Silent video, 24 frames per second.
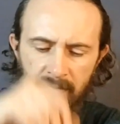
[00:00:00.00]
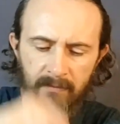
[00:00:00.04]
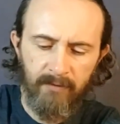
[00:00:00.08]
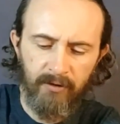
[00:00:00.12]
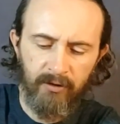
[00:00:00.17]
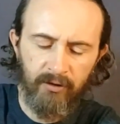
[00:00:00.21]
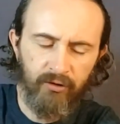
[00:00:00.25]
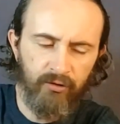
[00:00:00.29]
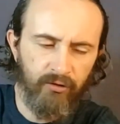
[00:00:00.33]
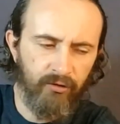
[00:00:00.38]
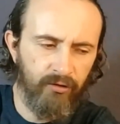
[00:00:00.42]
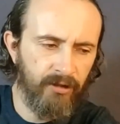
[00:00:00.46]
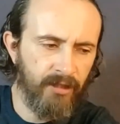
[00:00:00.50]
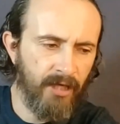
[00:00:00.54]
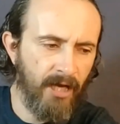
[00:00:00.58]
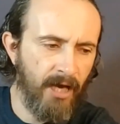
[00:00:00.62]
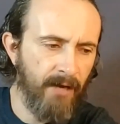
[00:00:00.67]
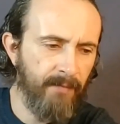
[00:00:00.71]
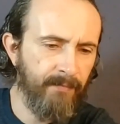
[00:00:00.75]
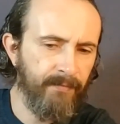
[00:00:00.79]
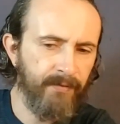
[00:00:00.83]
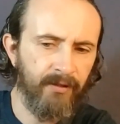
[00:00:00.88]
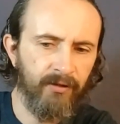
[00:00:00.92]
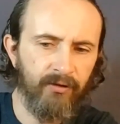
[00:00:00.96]
But do
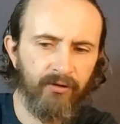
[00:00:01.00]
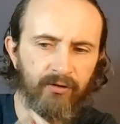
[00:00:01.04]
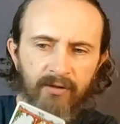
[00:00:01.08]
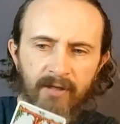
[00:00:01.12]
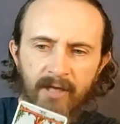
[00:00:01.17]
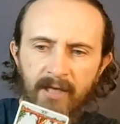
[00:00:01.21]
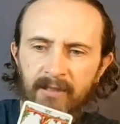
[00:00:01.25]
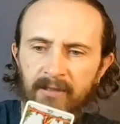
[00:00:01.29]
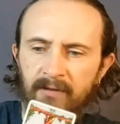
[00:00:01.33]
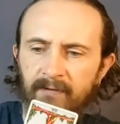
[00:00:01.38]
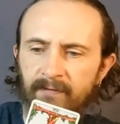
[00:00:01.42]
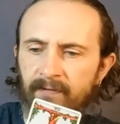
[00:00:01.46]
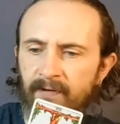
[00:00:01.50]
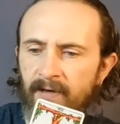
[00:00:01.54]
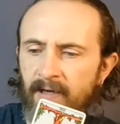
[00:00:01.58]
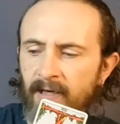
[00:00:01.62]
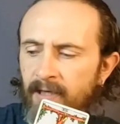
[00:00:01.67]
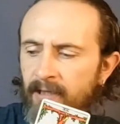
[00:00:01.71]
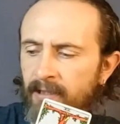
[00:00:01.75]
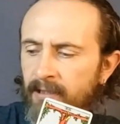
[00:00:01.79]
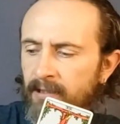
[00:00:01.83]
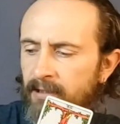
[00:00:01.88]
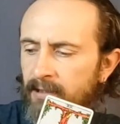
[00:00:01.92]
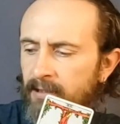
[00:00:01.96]
tap into that
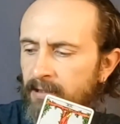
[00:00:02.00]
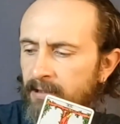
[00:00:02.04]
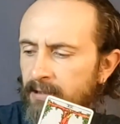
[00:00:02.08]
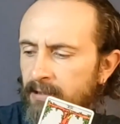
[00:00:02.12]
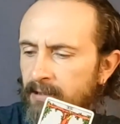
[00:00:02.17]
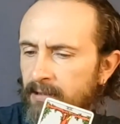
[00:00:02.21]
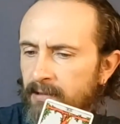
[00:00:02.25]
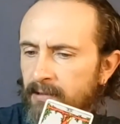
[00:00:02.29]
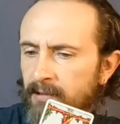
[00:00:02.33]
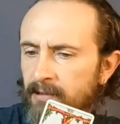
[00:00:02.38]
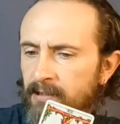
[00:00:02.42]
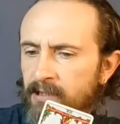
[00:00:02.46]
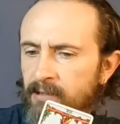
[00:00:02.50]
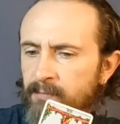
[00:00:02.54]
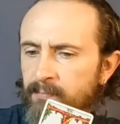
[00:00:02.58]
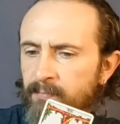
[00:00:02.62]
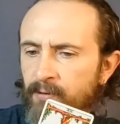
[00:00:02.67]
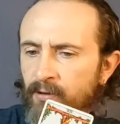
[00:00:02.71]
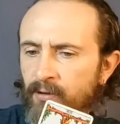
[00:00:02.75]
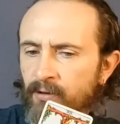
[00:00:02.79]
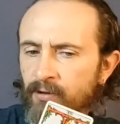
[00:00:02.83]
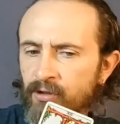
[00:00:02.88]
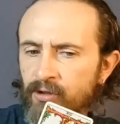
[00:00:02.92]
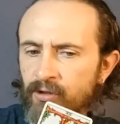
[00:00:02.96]
divine
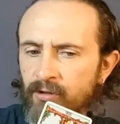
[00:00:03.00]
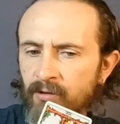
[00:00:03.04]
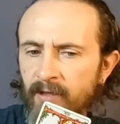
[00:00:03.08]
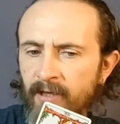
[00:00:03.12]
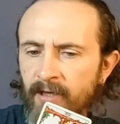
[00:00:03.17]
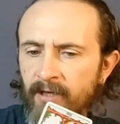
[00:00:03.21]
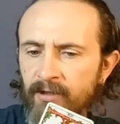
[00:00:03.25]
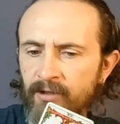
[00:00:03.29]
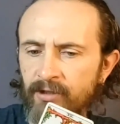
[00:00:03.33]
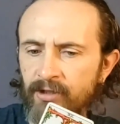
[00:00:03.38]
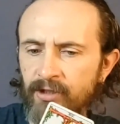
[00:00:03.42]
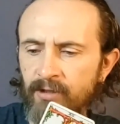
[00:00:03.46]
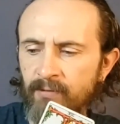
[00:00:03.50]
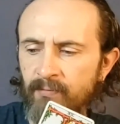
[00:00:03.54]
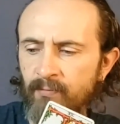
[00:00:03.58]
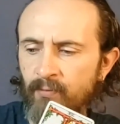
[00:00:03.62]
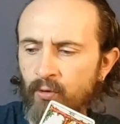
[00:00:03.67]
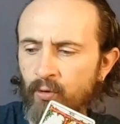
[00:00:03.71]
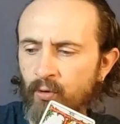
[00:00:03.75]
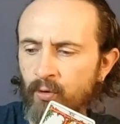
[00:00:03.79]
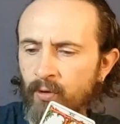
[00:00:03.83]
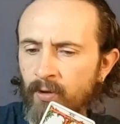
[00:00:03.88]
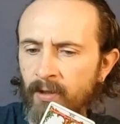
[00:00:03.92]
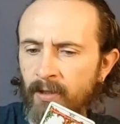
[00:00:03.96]
spiritual energy
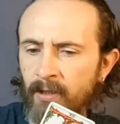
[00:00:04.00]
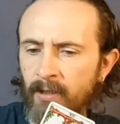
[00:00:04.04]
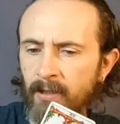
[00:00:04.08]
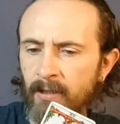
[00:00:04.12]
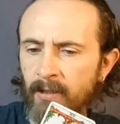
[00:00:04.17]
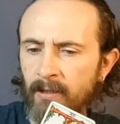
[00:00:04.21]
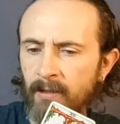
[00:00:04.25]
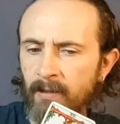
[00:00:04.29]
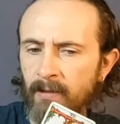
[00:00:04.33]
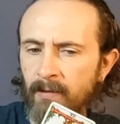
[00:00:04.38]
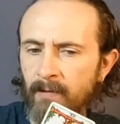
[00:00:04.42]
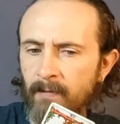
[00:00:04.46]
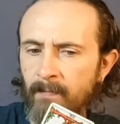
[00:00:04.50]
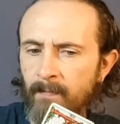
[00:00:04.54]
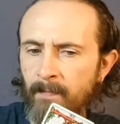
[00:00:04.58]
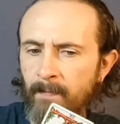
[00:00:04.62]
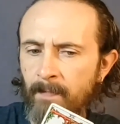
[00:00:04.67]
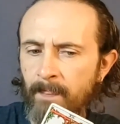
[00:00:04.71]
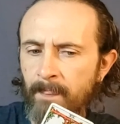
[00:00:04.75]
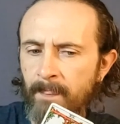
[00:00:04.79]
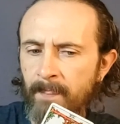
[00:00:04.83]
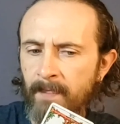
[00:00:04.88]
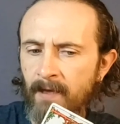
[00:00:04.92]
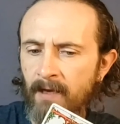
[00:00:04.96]
more.
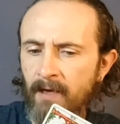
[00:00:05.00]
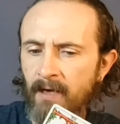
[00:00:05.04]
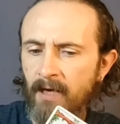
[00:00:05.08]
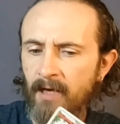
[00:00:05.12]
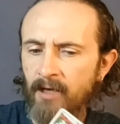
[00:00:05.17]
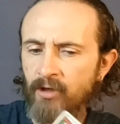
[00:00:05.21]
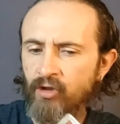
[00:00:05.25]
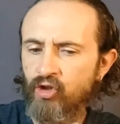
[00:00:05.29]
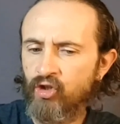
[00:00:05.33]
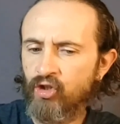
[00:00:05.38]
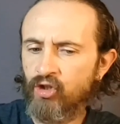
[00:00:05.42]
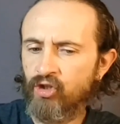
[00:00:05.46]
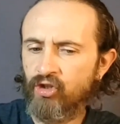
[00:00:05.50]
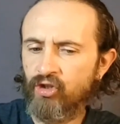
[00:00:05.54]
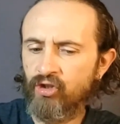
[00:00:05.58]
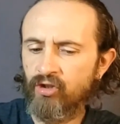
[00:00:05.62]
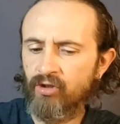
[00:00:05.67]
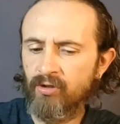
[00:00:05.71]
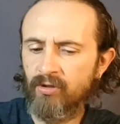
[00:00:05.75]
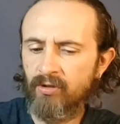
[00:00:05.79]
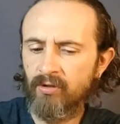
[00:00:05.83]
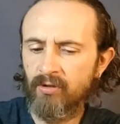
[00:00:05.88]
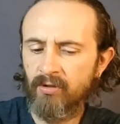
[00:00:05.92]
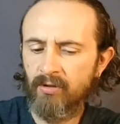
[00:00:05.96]

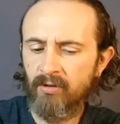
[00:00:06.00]
Just